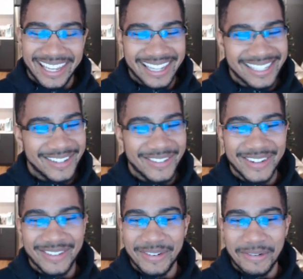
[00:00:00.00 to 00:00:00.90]
but yeah, so
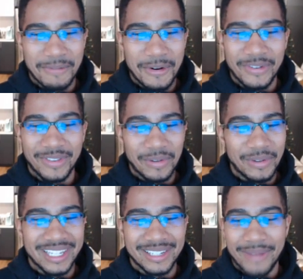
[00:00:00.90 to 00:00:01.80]
we're, we're moving
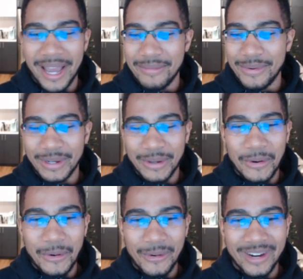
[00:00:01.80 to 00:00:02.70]
through this bad boy
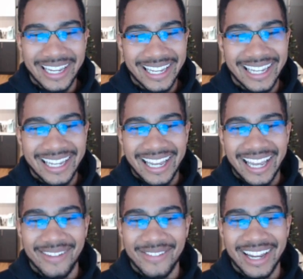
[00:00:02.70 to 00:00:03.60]
quick.
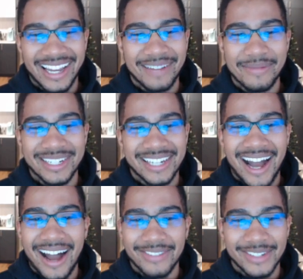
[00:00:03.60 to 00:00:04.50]
And we got a bunch
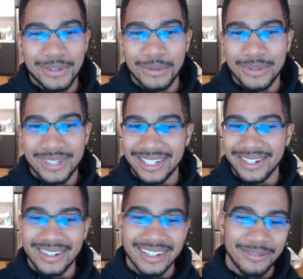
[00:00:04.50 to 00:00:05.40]
of office tools
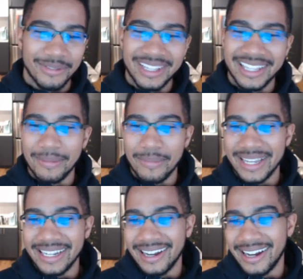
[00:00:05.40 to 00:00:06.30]
here. Really the
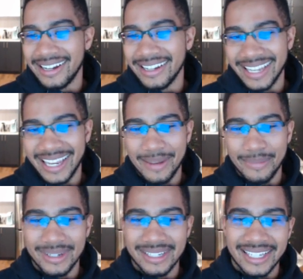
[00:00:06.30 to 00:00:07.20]
big dog on
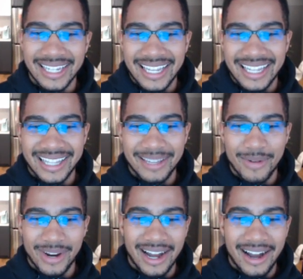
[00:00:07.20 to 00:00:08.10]
campus,
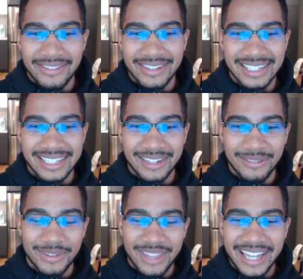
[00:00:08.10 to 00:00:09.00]
LibreOffice.
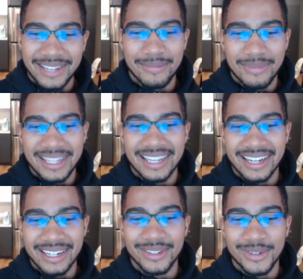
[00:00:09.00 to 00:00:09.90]
And for that to be
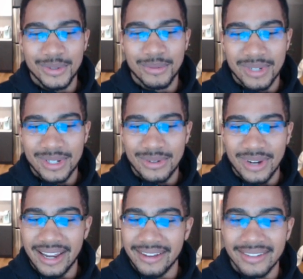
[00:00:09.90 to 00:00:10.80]
on a USB
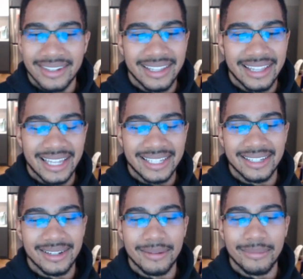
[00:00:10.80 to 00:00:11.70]
drive,
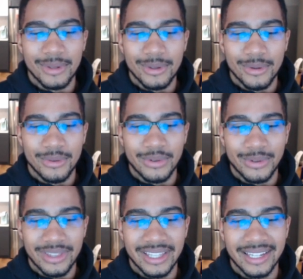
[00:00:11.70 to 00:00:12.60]
that's a
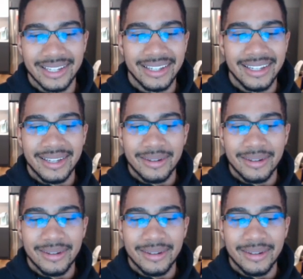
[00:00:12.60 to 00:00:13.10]
beautiful thing.